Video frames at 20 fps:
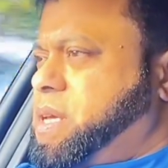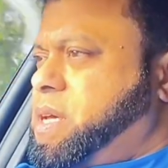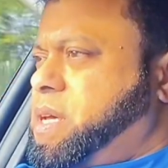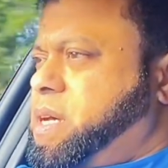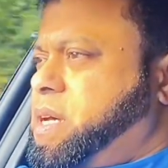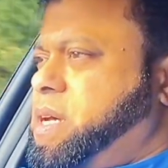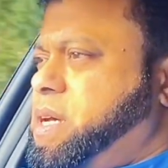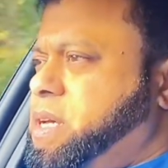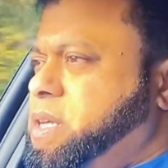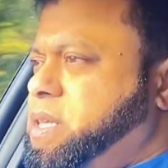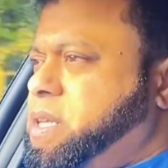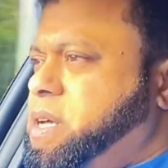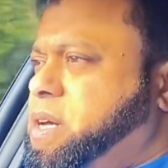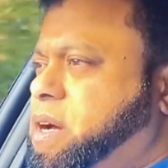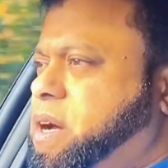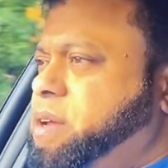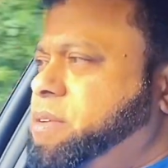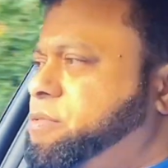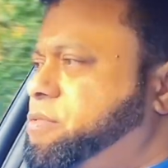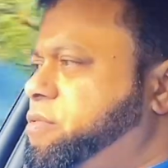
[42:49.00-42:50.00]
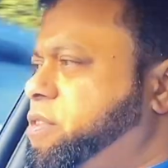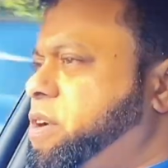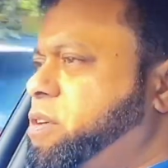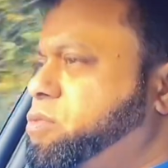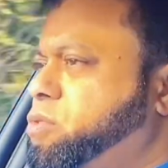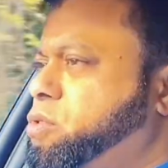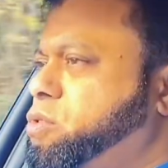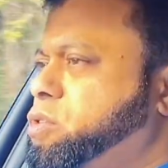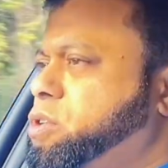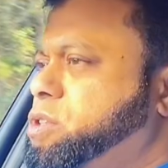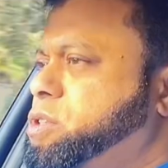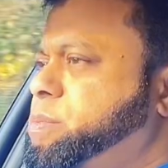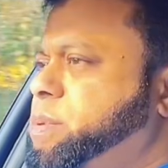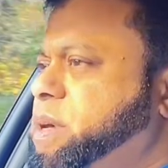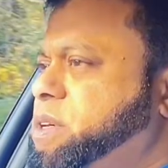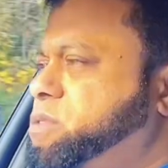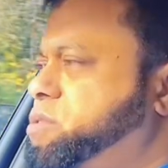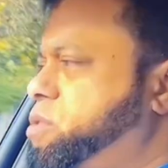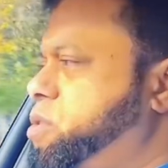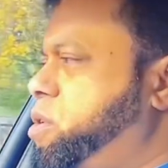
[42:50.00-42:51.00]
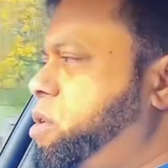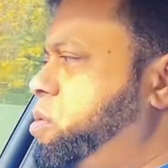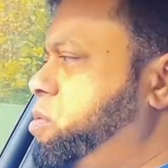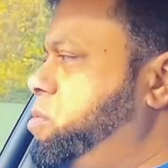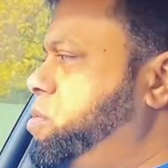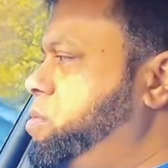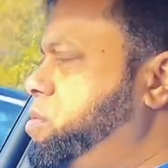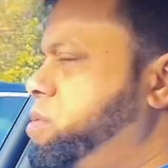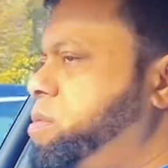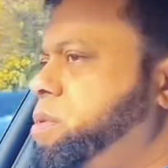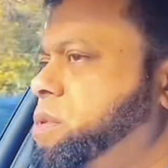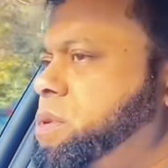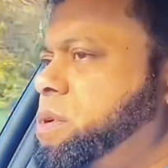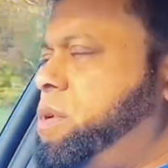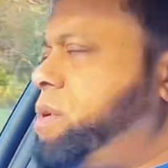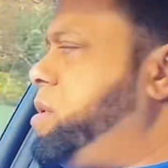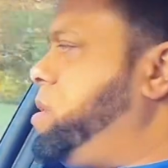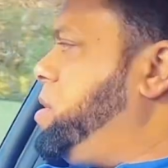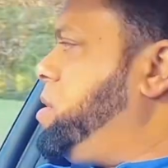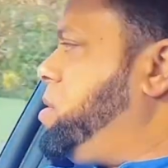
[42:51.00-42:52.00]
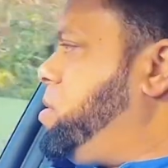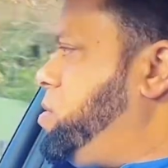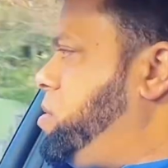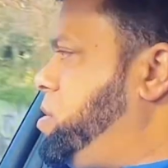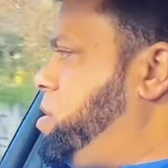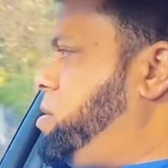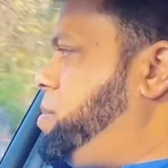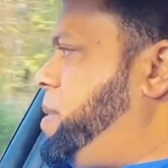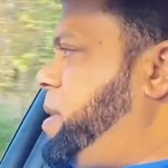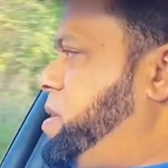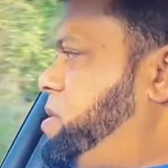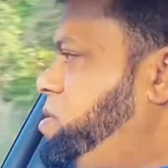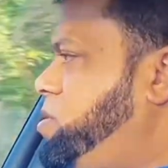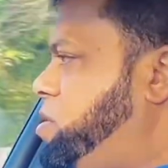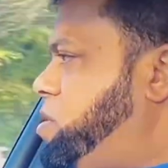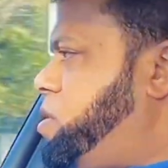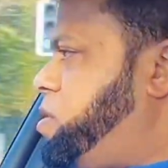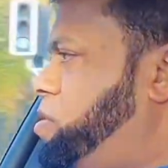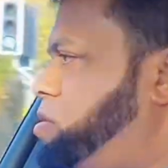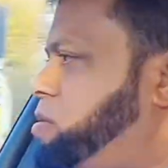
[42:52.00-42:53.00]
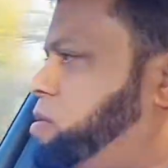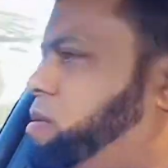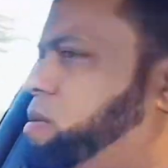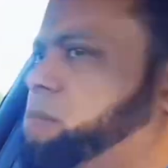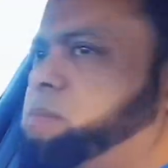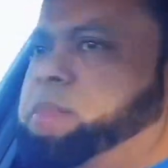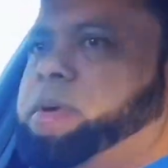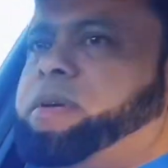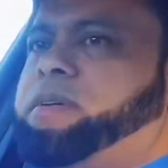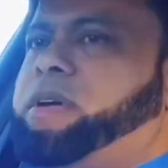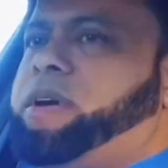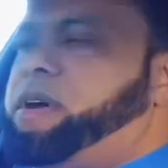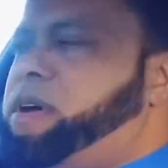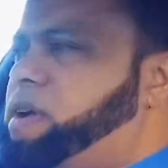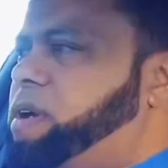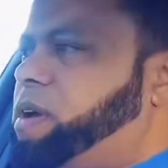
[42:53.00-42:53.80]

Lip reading: And the car in front. We've got the space to go. Got the space to go. Mirror.